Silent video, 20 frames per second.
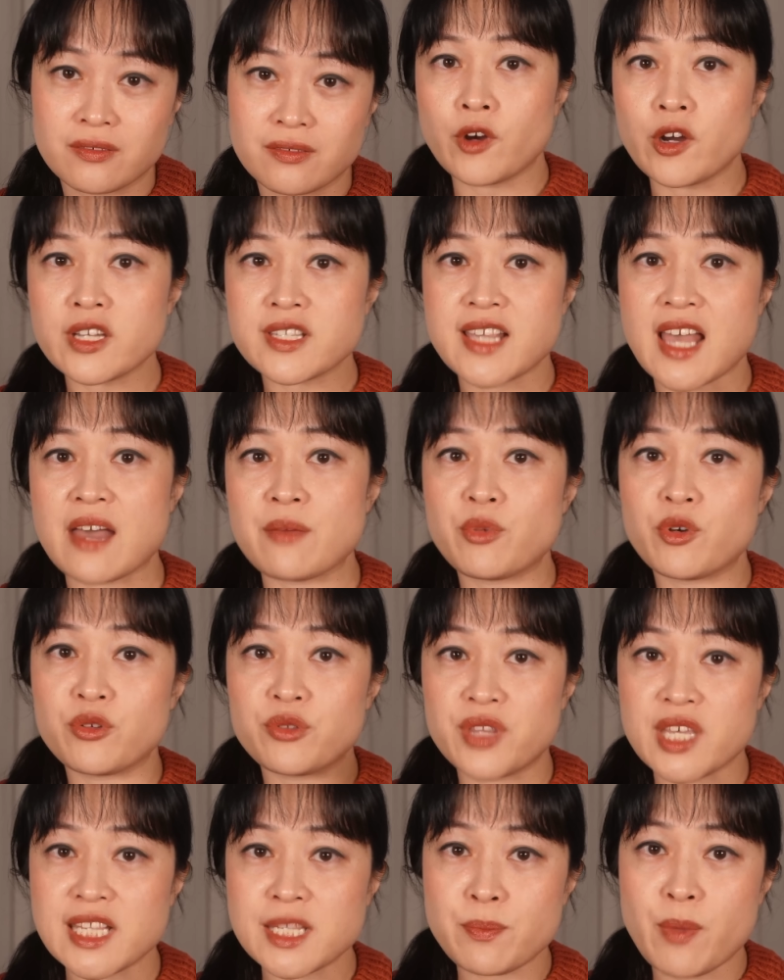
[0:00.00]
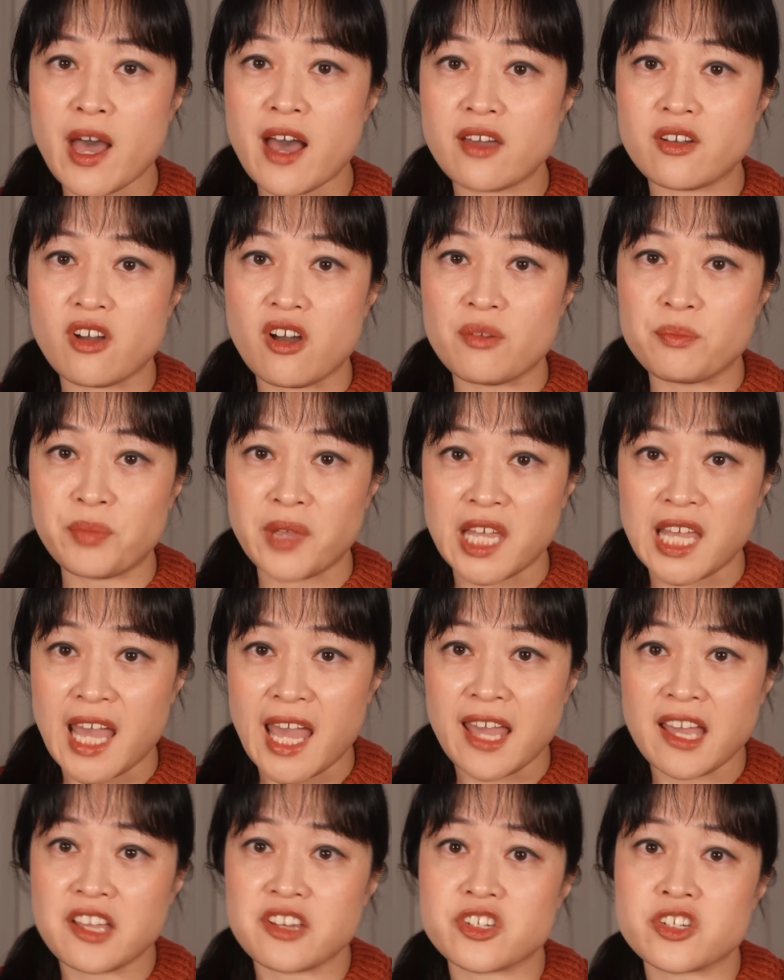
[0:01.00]
For example, this part on
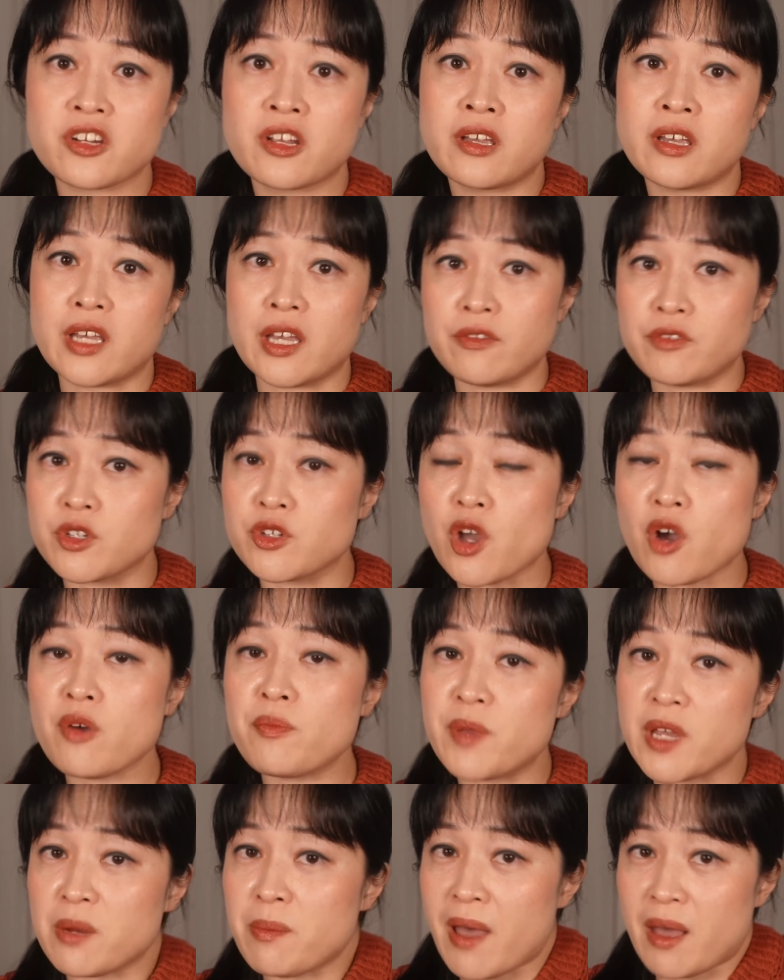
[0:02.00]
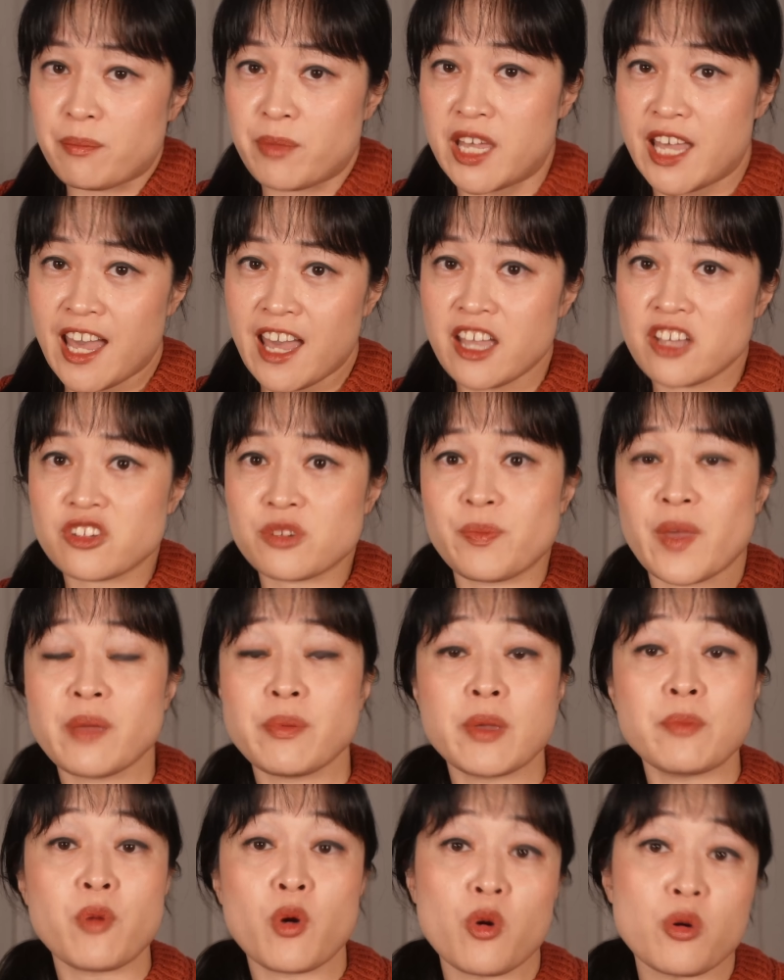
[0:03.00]
pH, if you know a bit about pH,
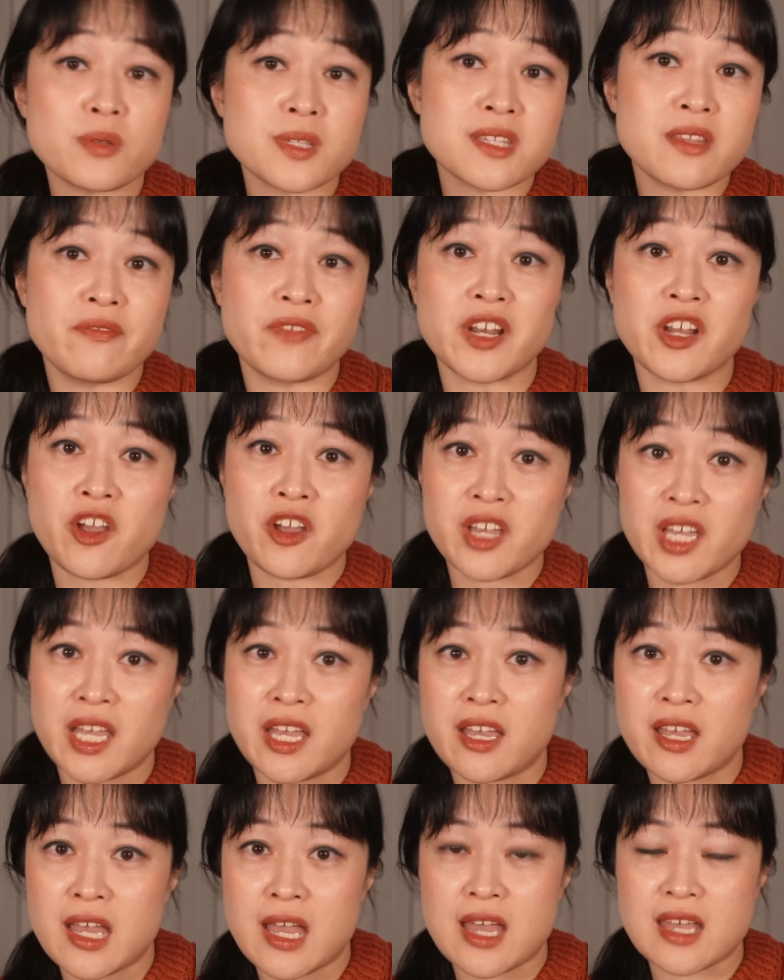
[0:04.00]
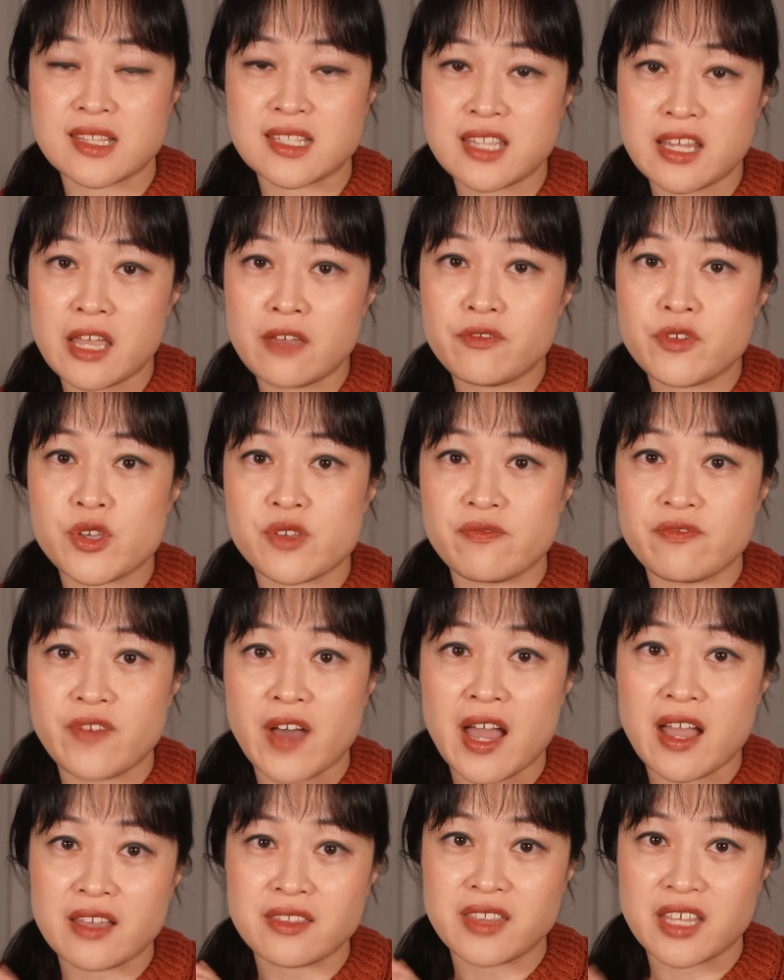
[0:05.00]
maybe pause the video here and see if you can
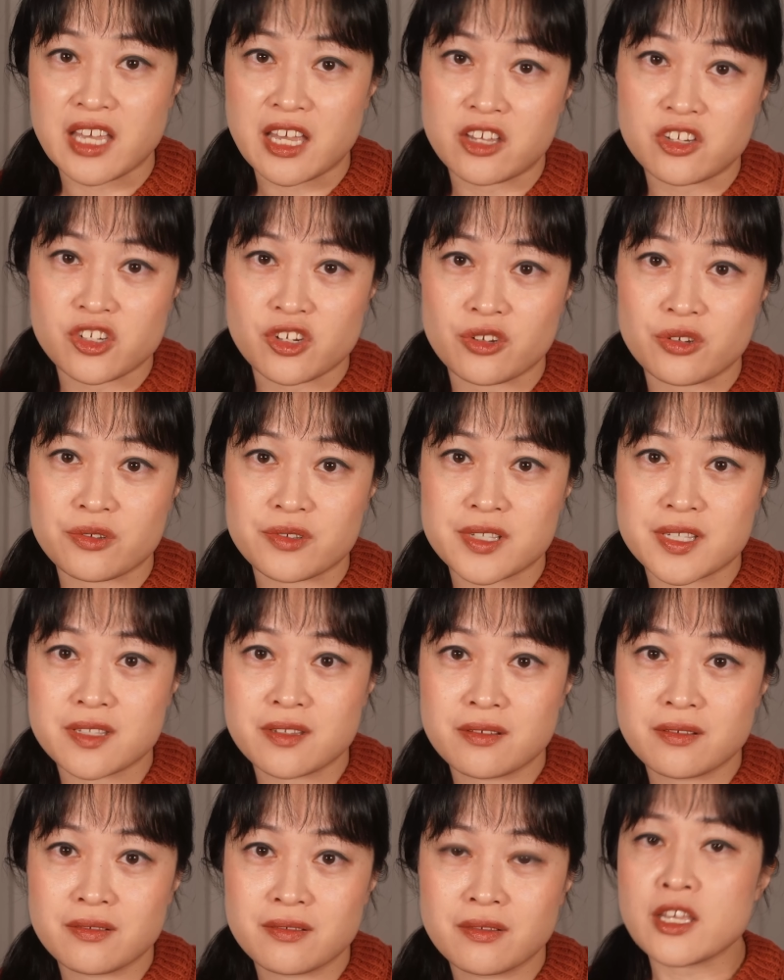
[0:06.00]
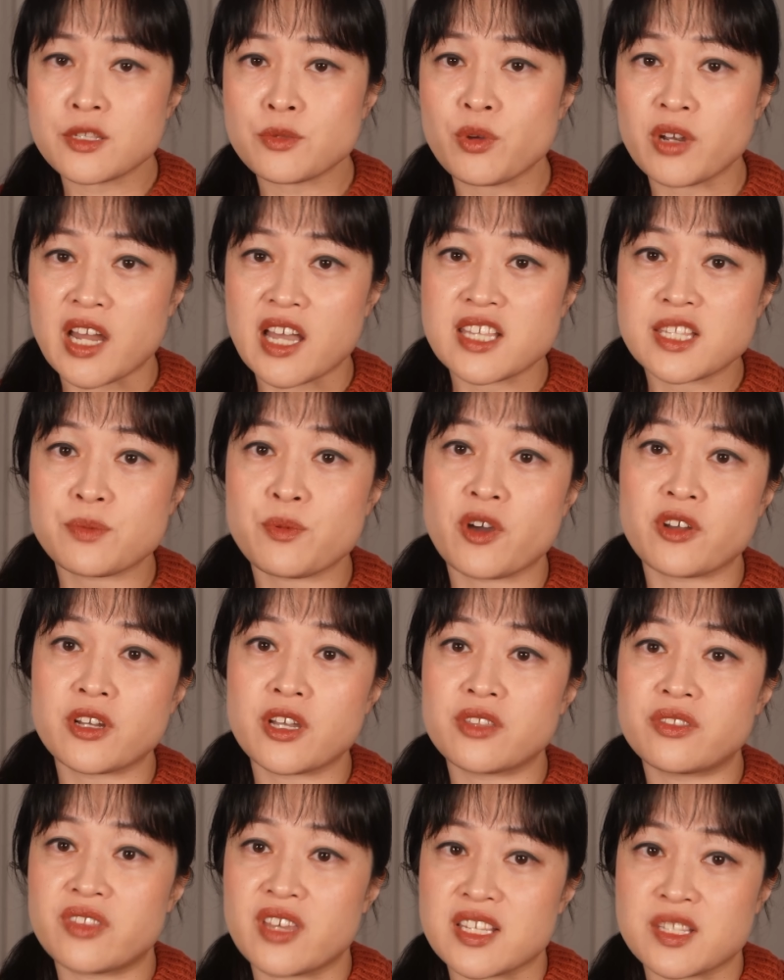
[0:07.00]
find the issues. Here's what I
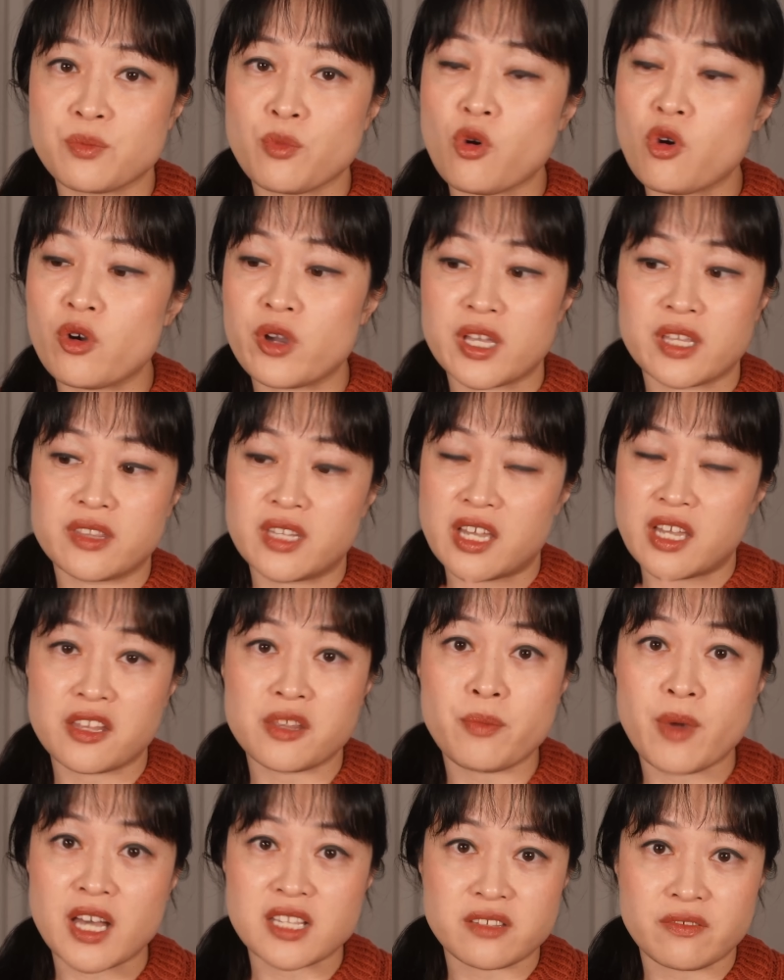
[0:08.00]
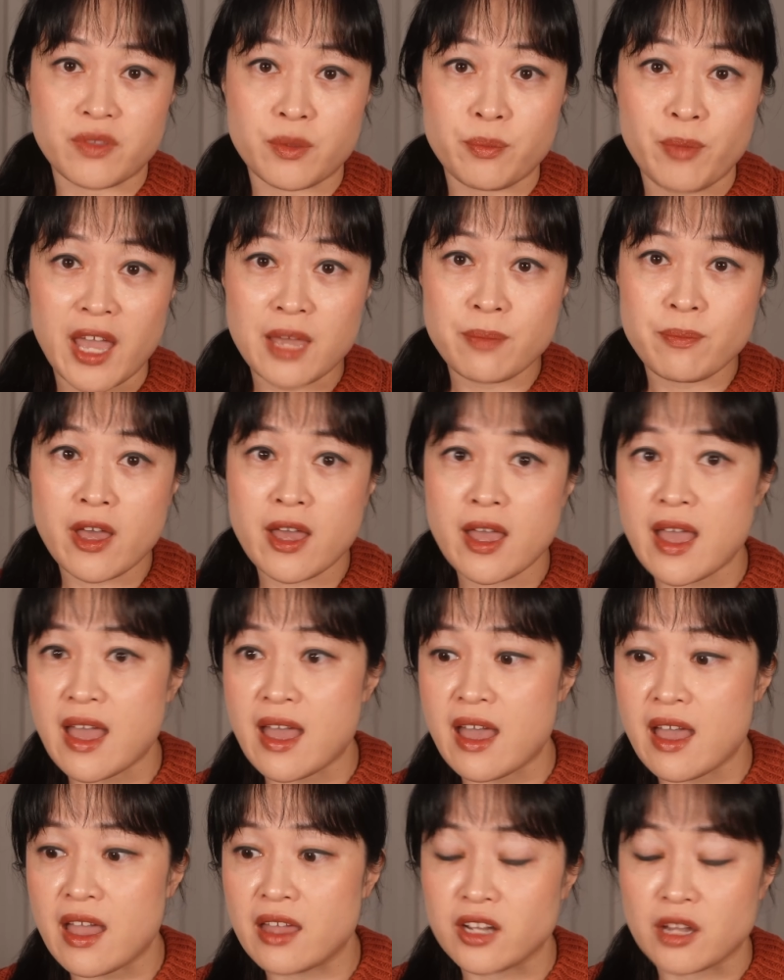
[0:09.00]
spotted, there's more in the other parts of the paper,
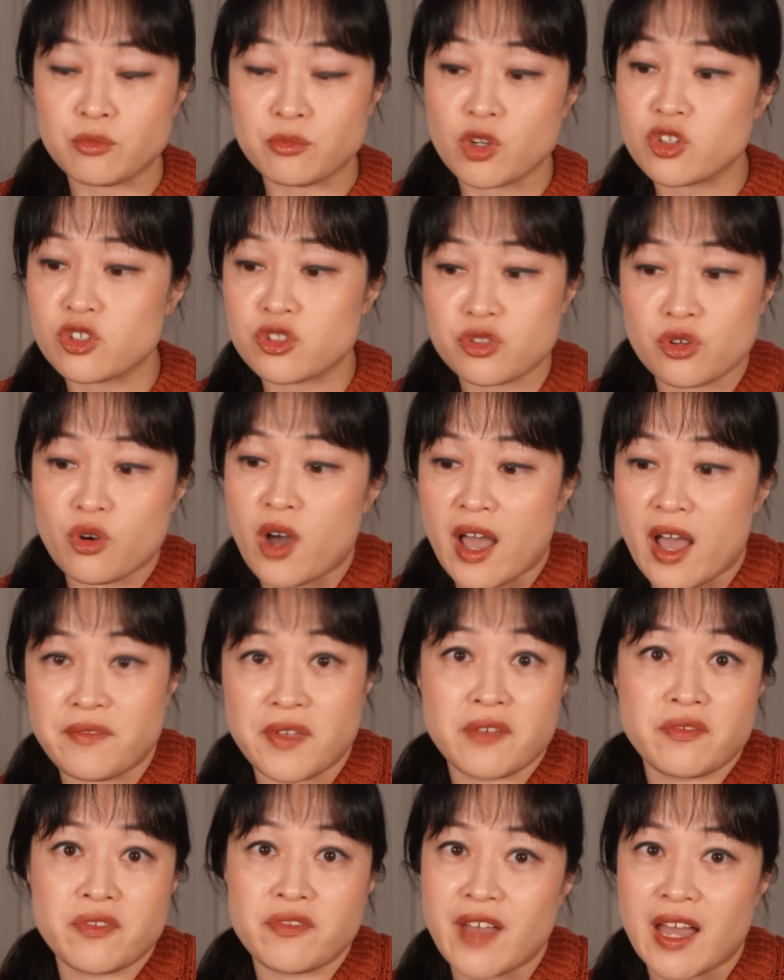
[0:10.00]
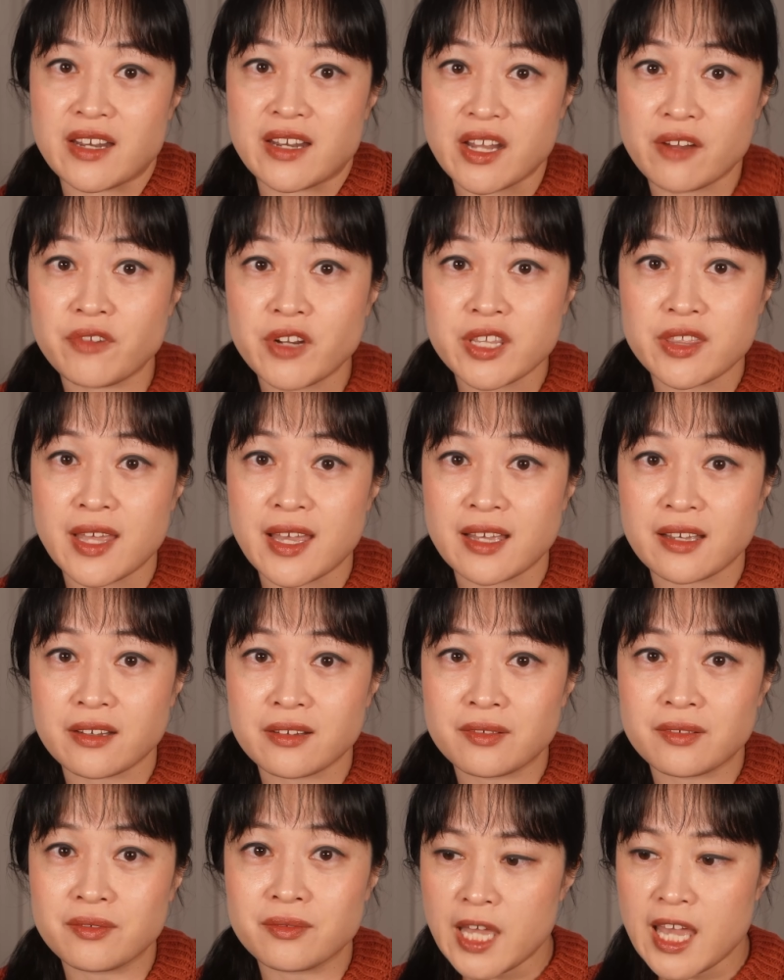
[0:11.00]
and I'm not sure I've even found everything.